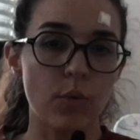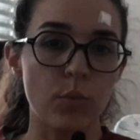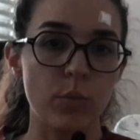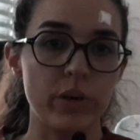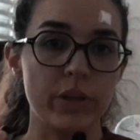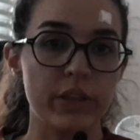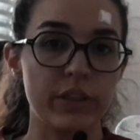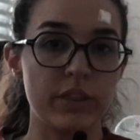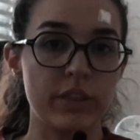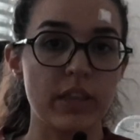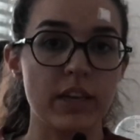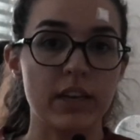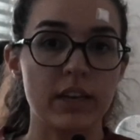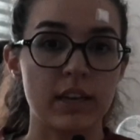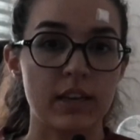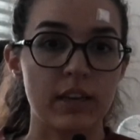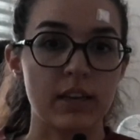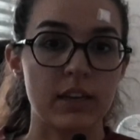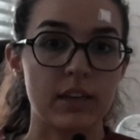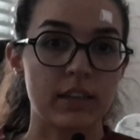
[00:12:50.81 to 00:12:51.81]
with
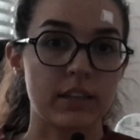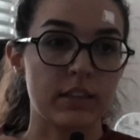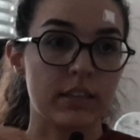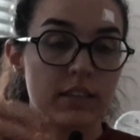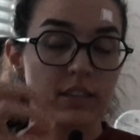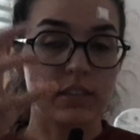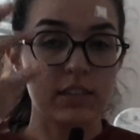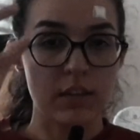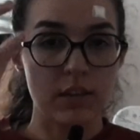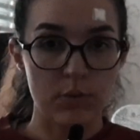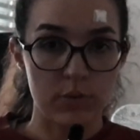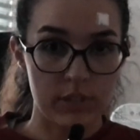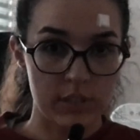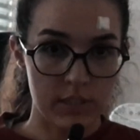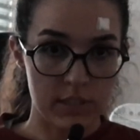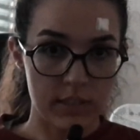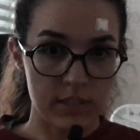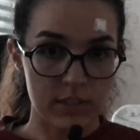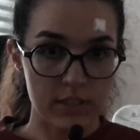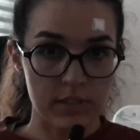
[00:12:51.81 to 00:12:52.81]
the
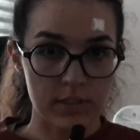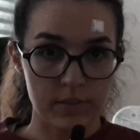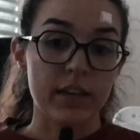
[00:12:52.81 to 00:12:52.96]
sequences,